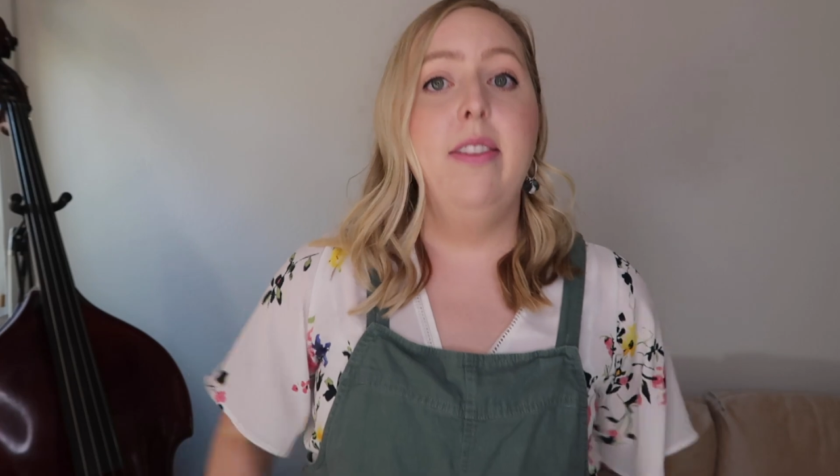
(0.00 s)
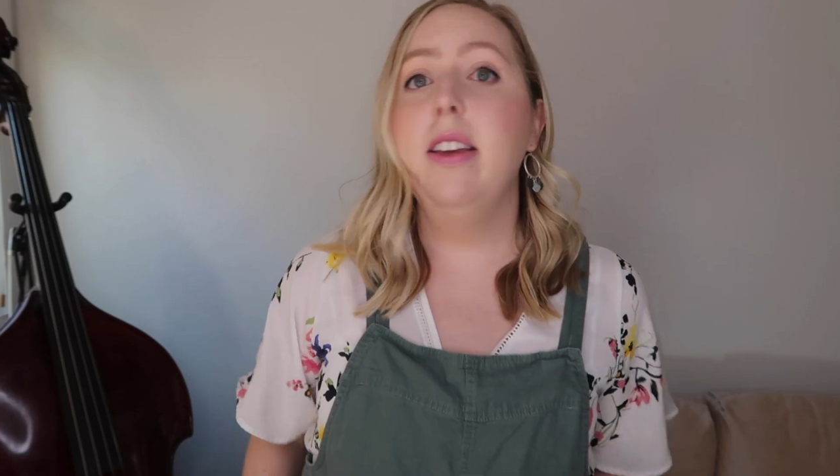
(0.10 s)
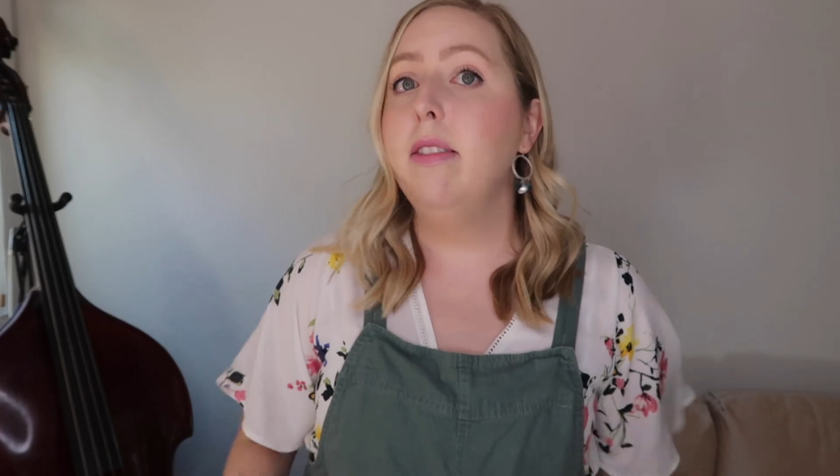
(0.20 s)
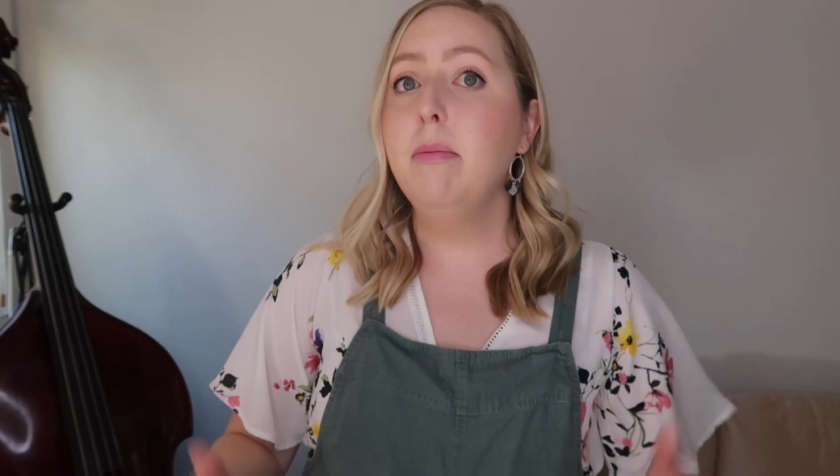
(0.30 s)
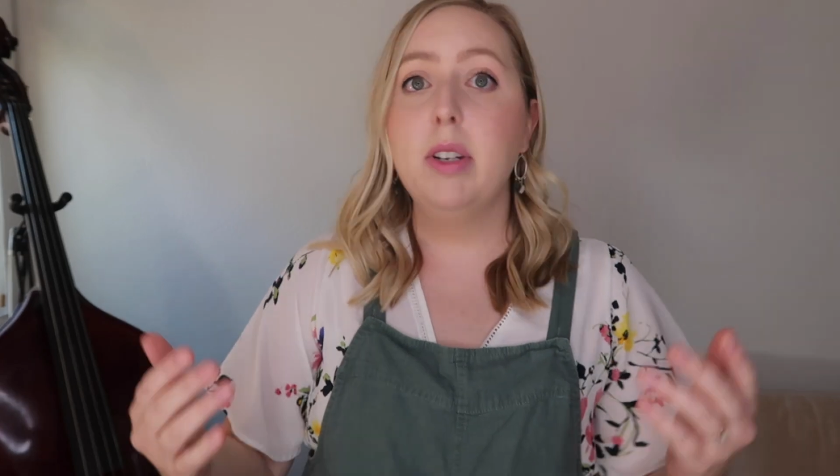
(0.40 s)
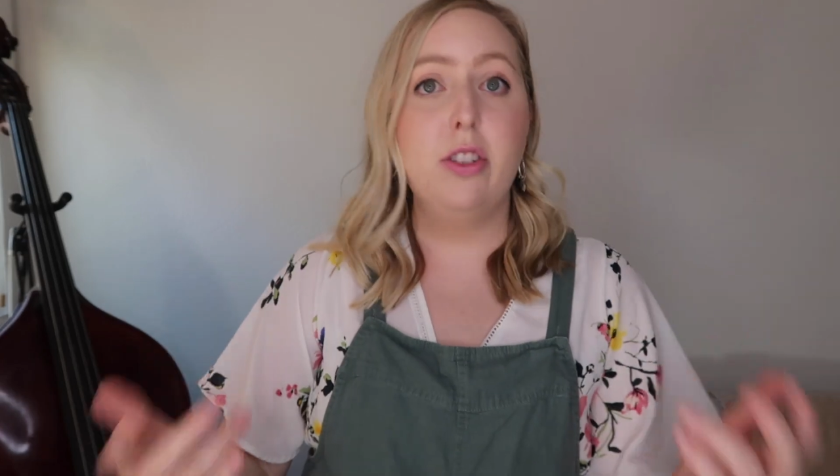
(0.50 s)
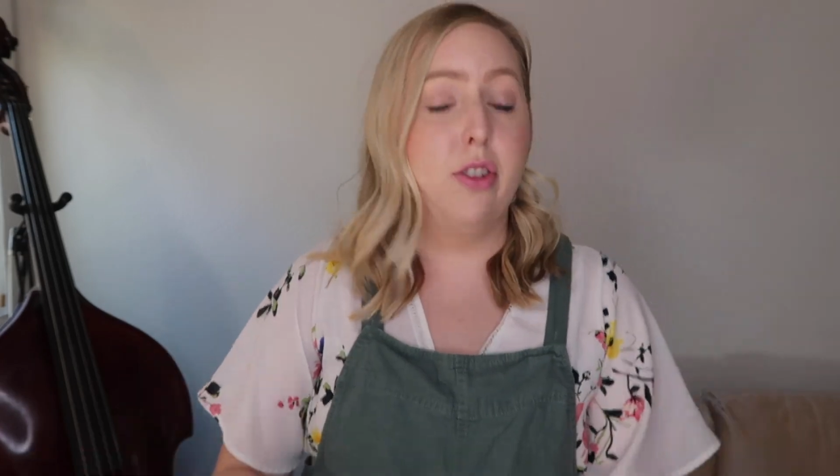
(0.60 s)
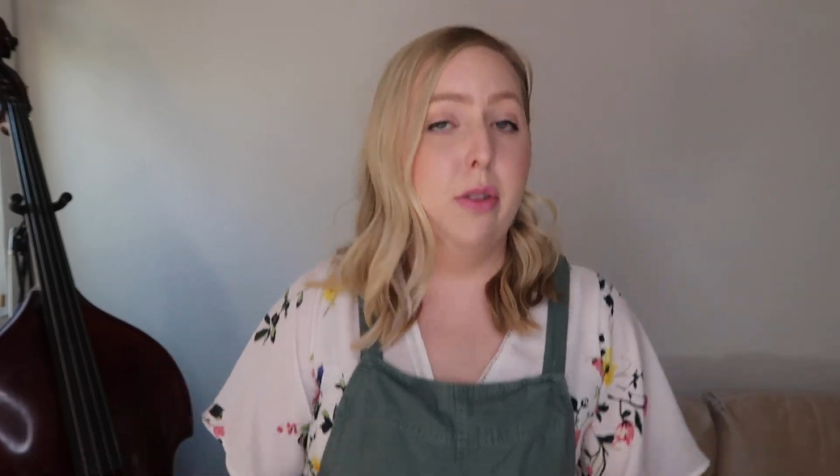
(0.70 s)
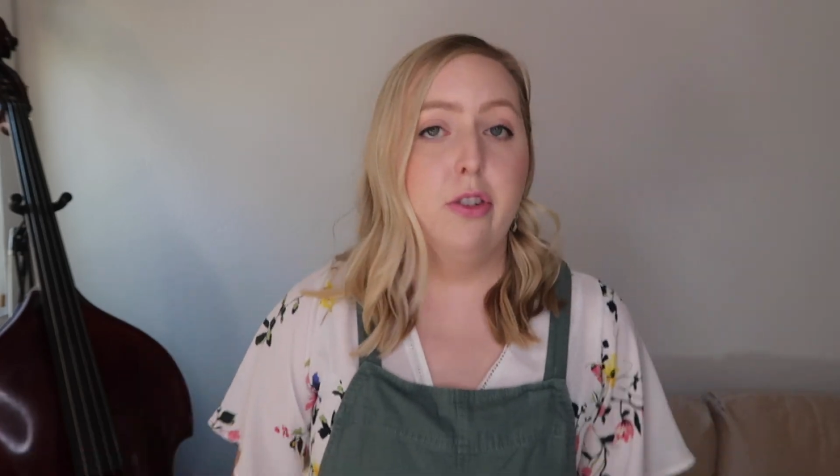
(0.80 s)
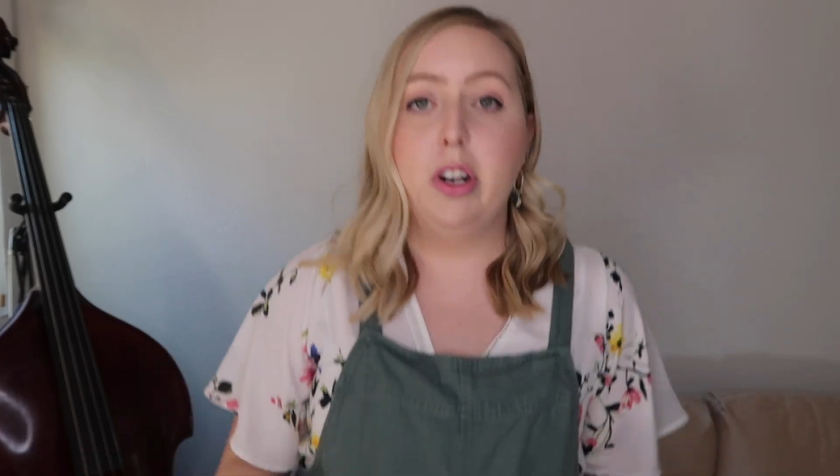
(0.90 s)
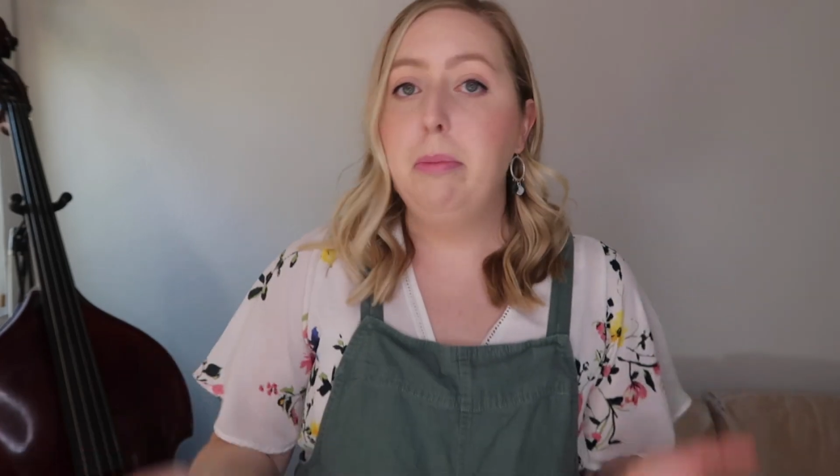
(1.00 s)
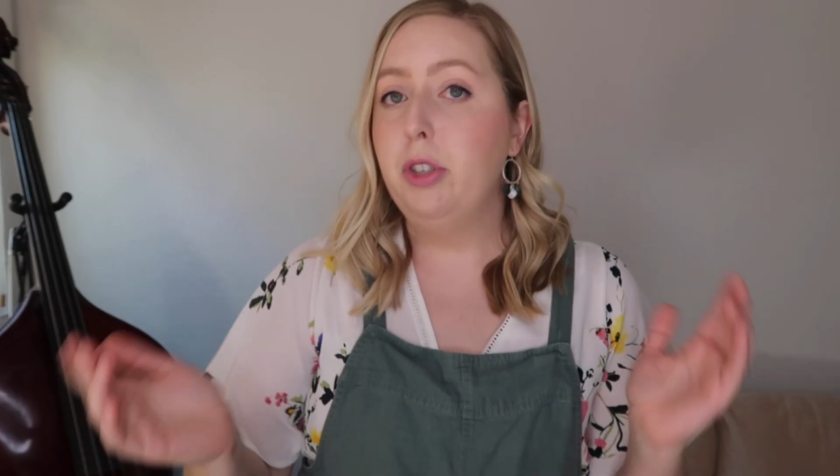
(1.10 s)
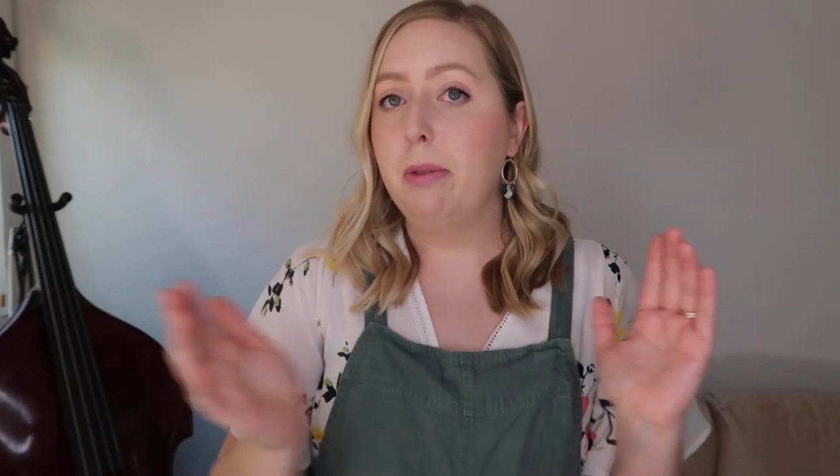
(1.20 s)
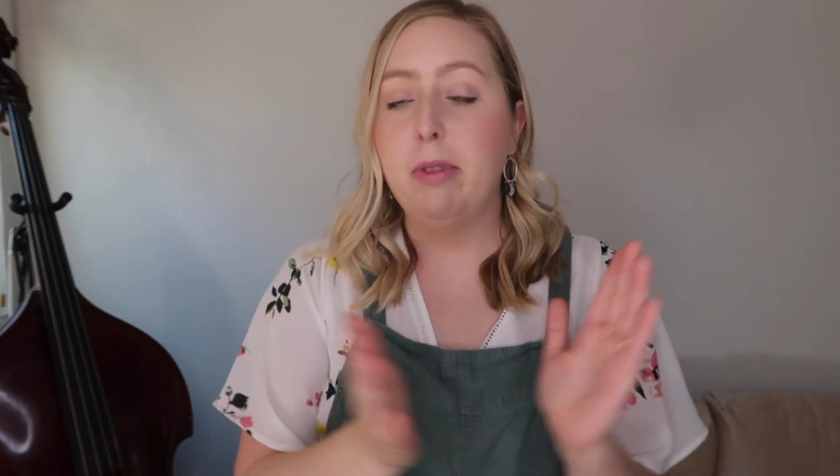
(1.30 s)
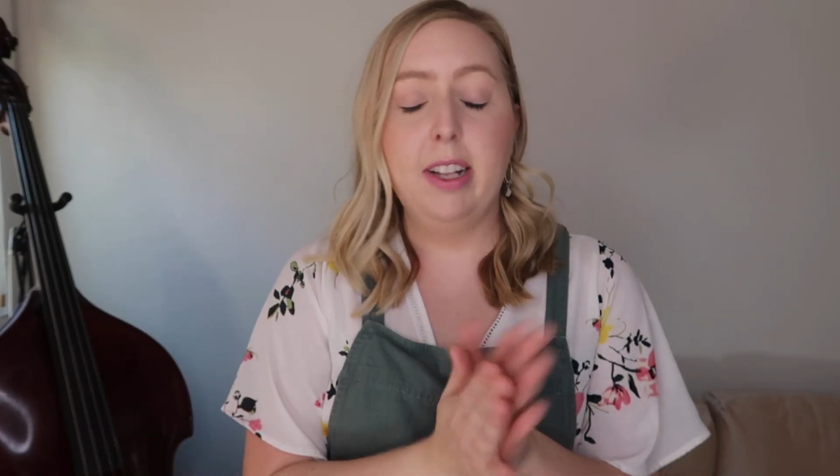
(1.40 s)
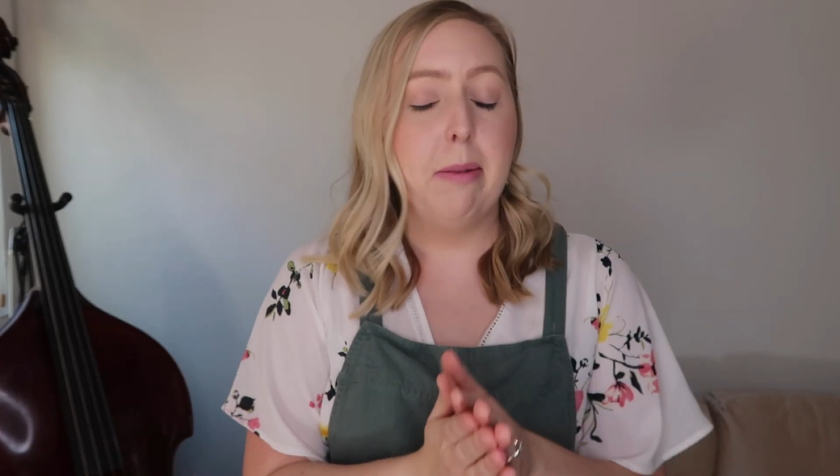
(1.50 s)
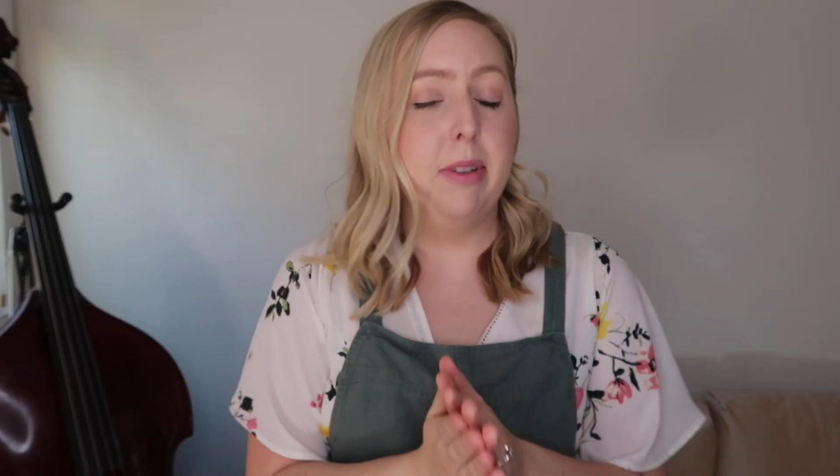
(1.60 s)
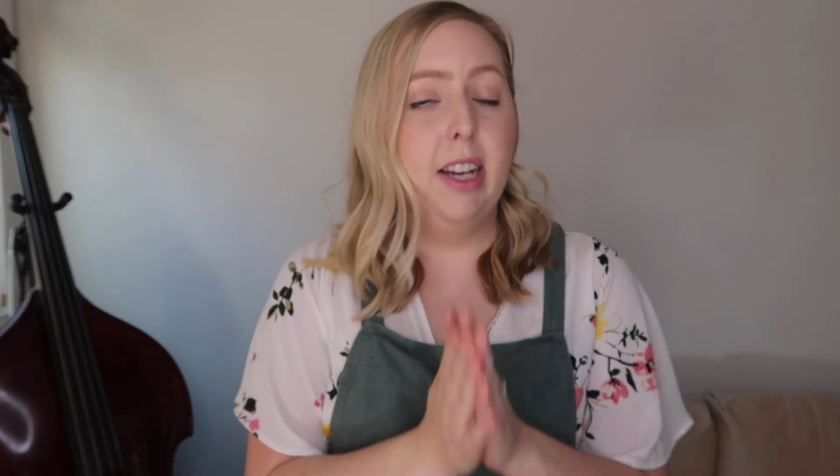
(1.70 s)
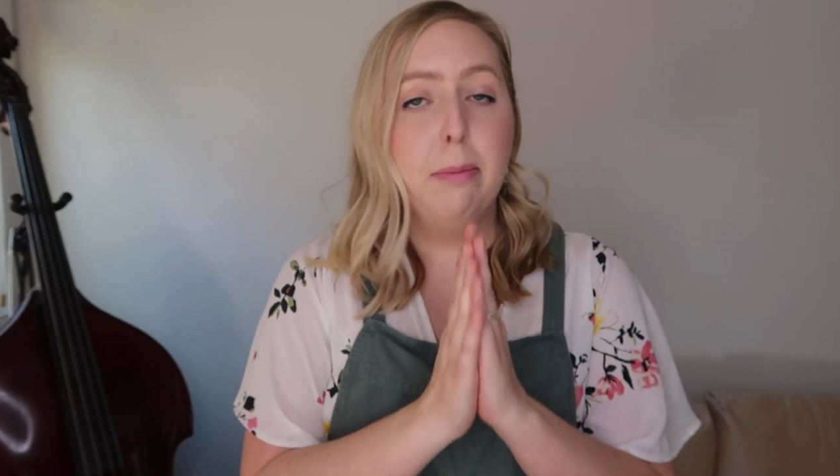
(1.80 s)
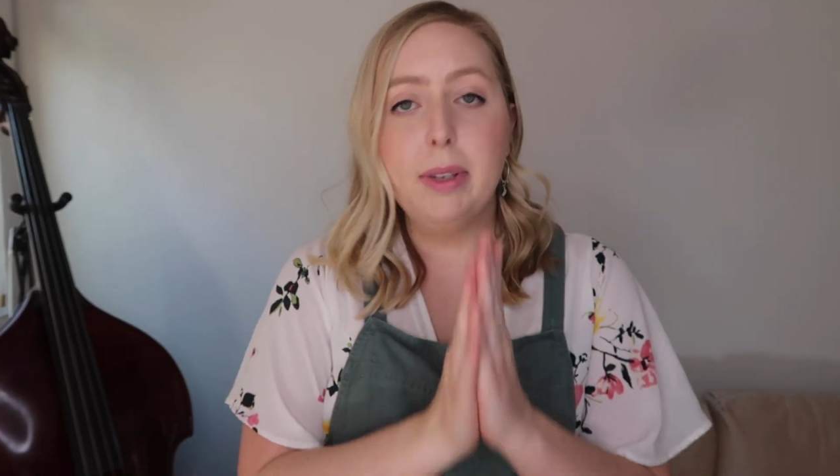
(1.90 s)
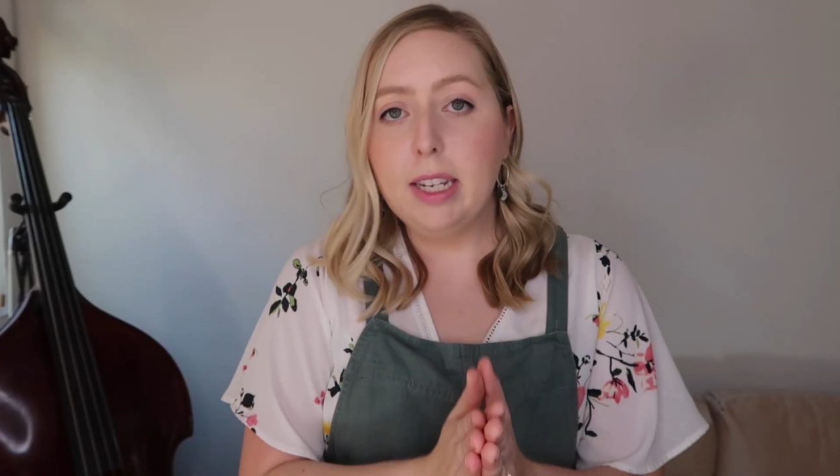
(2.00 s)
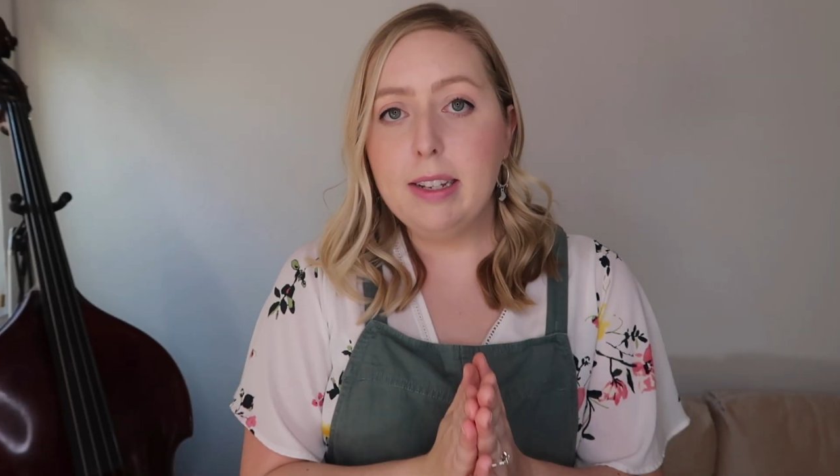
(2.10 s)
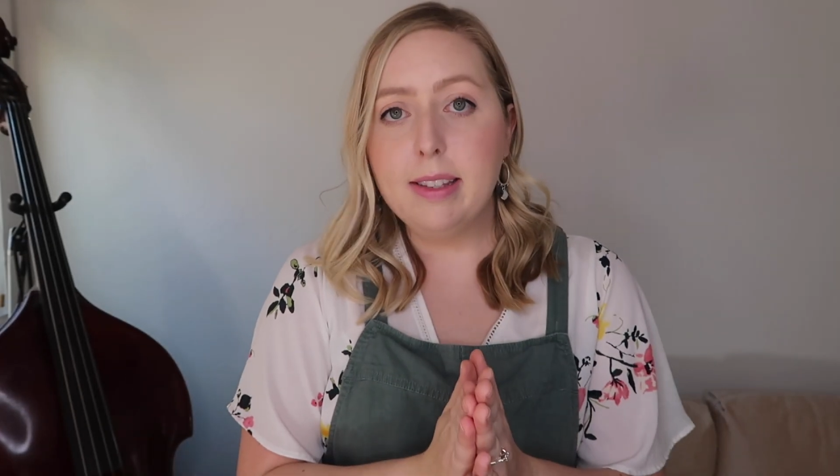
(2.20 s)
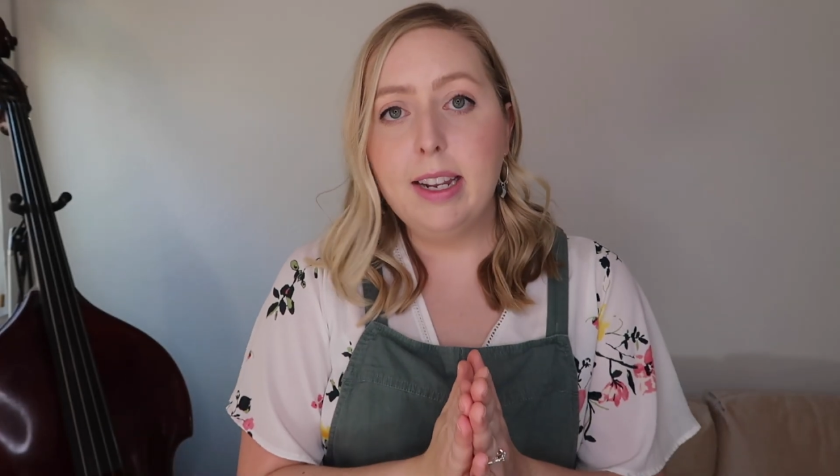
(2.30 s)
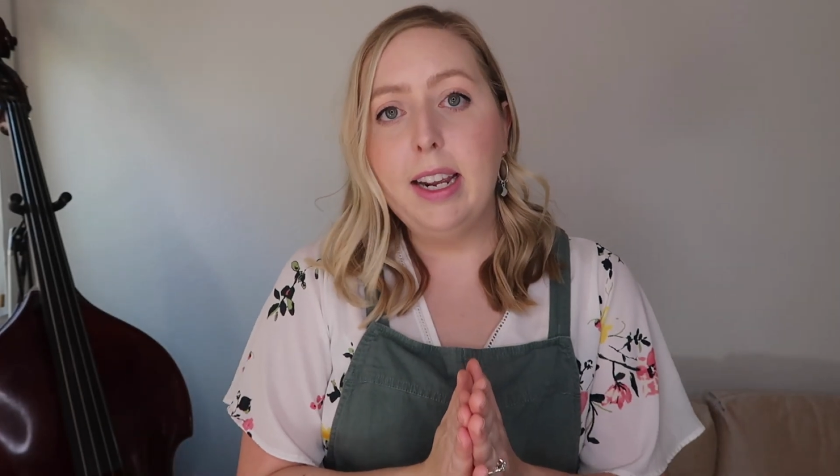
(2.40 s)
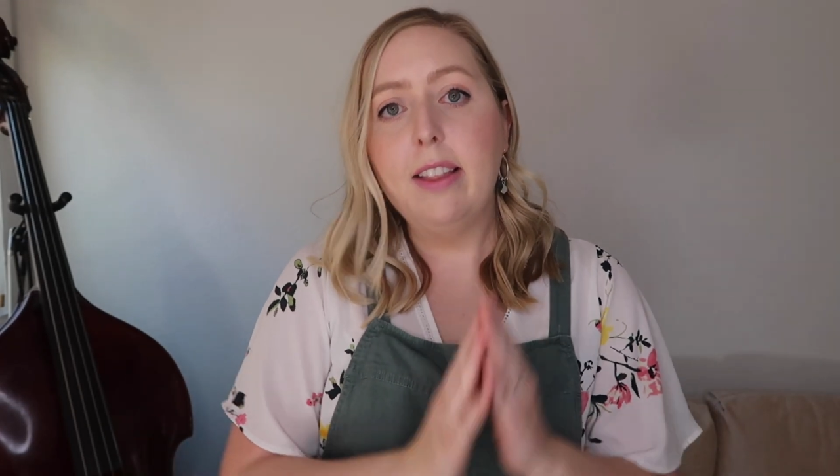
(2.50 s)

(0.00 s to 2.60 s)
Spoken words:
Then we just do the jump, jump, clap, clap, easy.